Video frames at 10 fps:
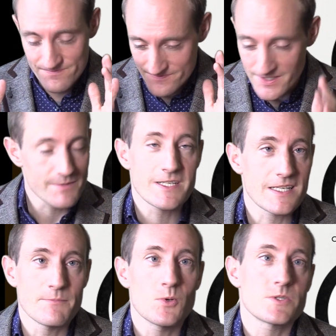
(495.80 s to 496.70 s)
fundamentally
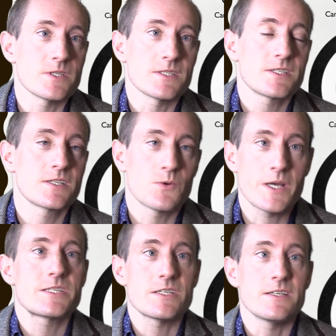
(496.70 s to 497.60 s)
important
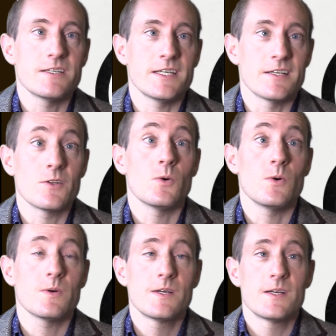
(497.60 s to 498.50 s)
question in
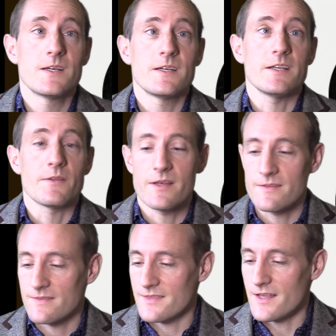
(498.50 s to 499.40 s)
law. You know, there,
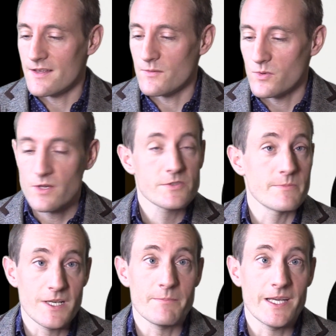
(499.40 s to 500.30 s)
there will
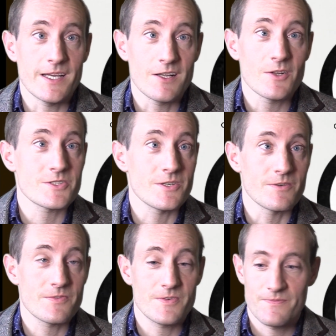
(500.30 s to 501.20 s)
ultimately be a lot
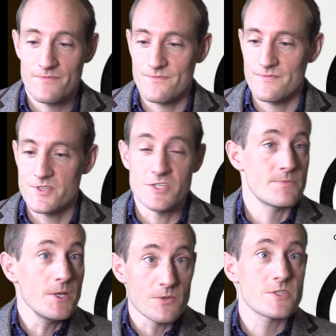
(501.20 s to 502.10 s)
of
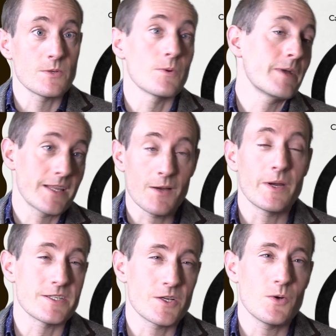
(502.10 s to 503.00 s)
disputes that will make their
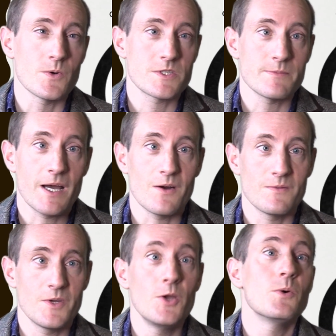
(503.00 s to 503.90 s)
way to courts
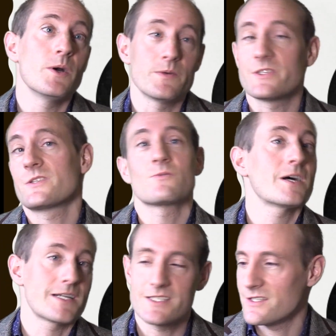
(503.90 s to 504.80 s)
about who owns the
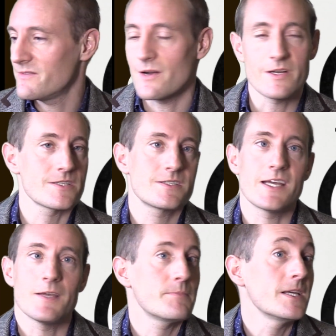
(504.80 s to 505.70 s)
rights to various,
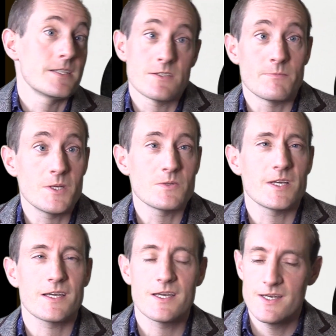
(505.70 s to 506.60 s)
say, pieces of
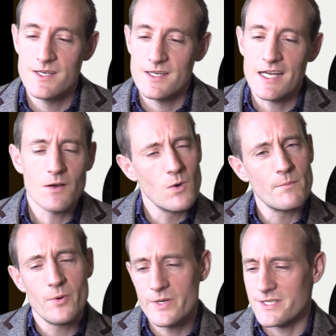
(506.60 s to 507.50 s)
music. And at what
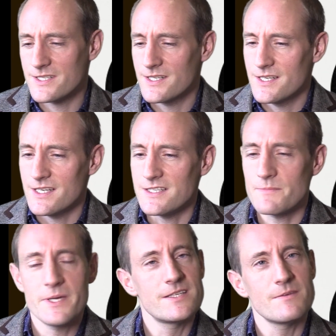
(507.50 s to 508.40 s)
point is a
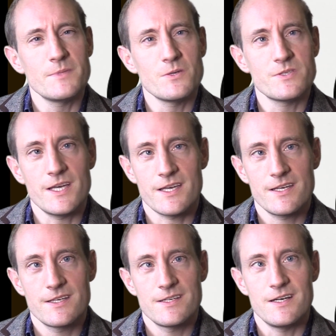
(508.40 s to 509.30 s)
piece of music
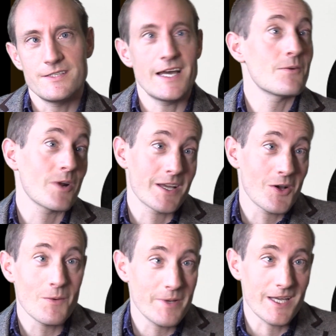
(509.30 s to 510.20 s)
a downright
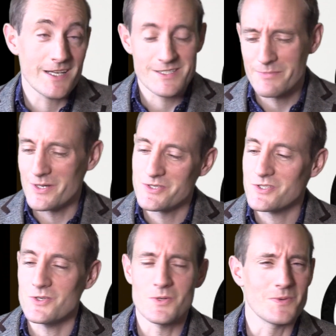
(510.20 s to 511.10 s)
copy as opposed
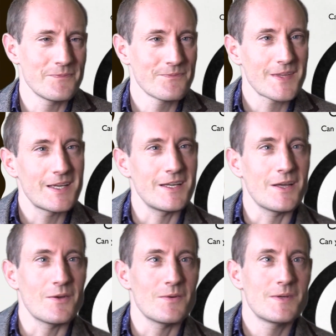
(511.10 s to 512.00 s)
to, you
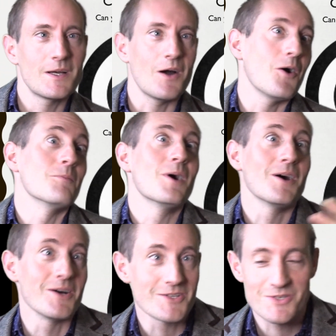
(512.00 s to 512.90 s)
know, a
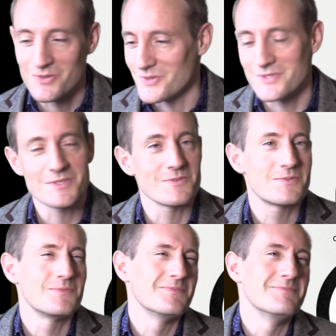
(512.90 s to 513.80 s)
homage or sort of
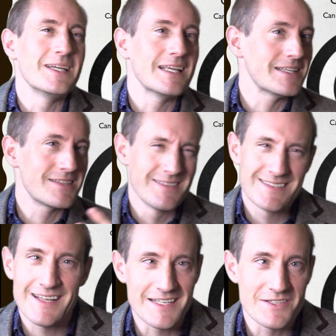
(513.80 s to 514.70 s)
merely
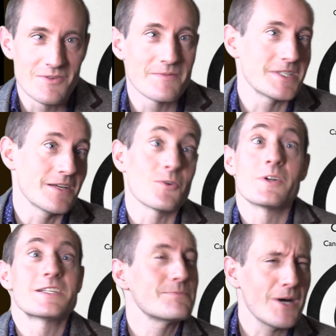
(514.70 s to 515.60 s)
slightly derivative or
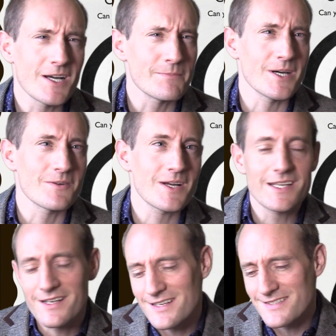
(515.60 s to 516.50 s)
inspired by, right?
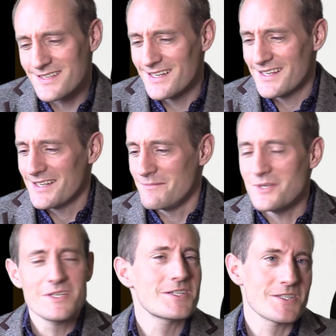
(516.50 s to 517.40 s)
You know, because
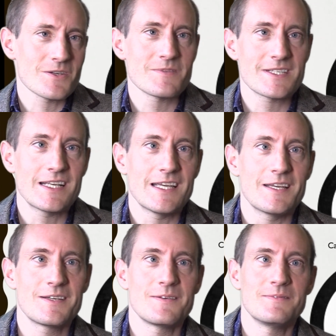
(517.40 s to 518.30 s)
musicians
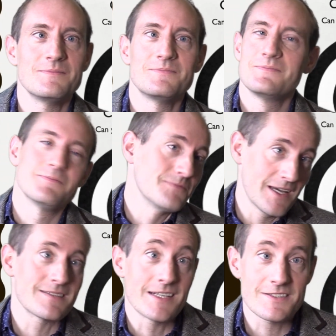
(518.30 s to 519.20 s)
obviously
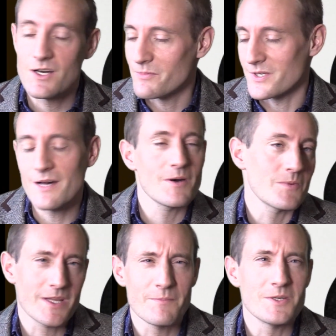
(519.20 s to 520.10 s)
as an example, come up
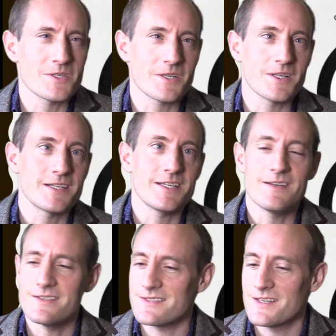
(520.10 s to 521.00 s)
with their musical
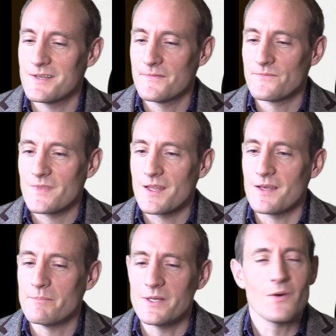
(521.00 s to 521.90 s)
ideas,
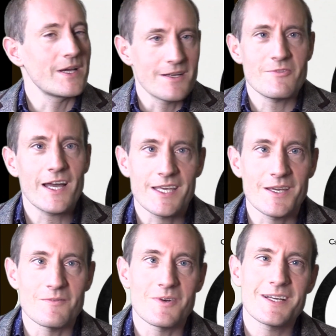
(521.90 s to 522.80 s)
but not in a
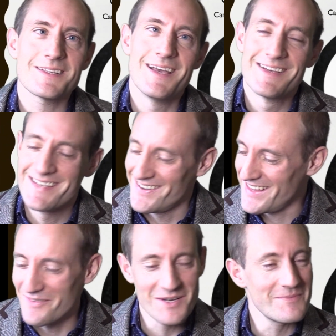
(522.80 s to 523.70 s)
vacuum, right? so
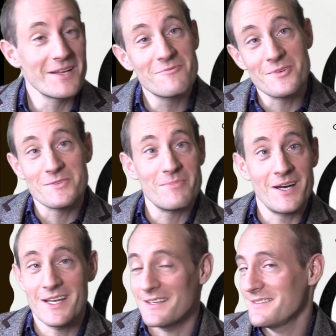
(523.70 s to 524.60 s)
they will have been influenced
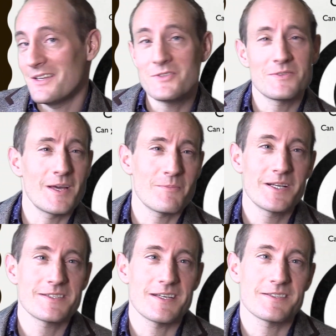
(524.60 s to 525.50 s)
by loads of their
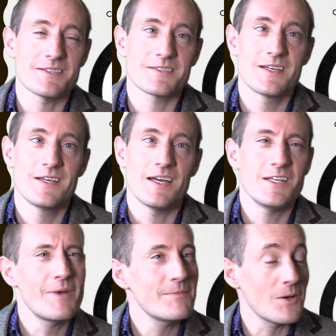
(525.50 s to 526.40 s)
predecessors. And
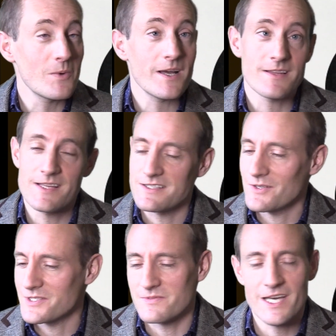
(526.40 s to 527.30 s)
you may be aware that there's
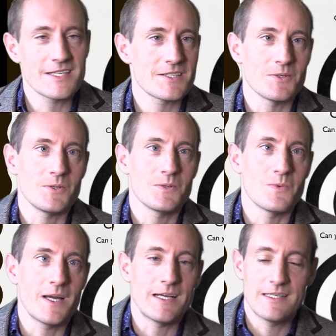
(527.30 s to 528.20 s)
lots of case law
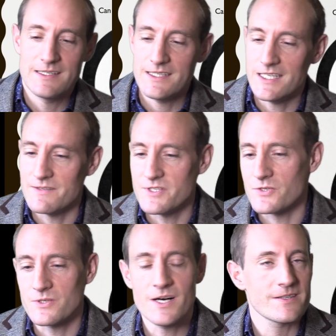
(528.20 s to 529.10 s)
where
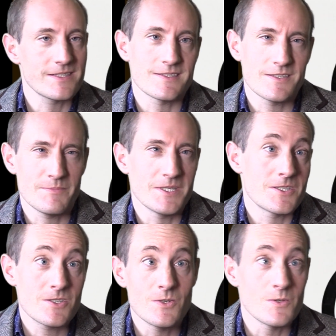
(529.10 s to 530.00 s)
individual artists have been
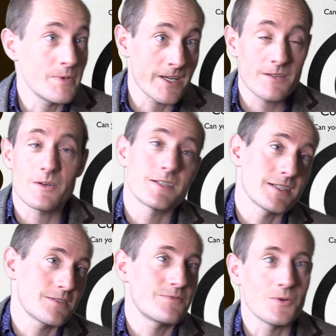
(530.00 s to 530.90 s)
sued by other
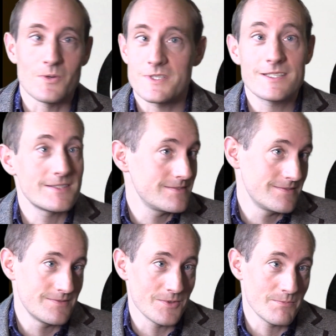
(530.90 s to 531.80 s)
artists for,
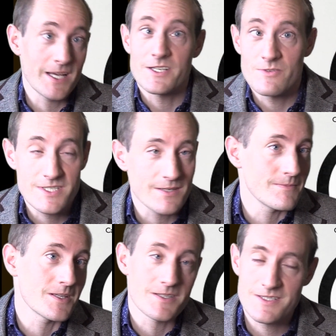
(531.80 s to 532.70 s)
for plagiarism
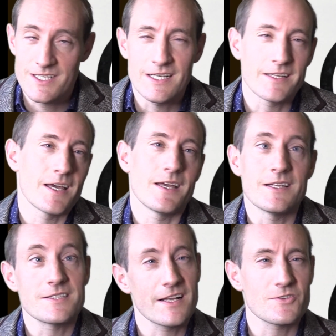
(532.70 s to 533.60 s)
and stealing their
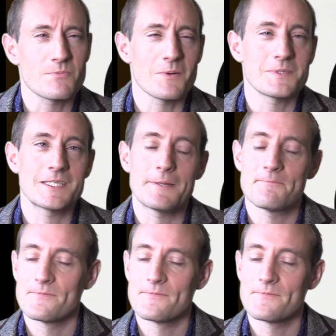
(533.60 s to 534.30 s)
intellectual property.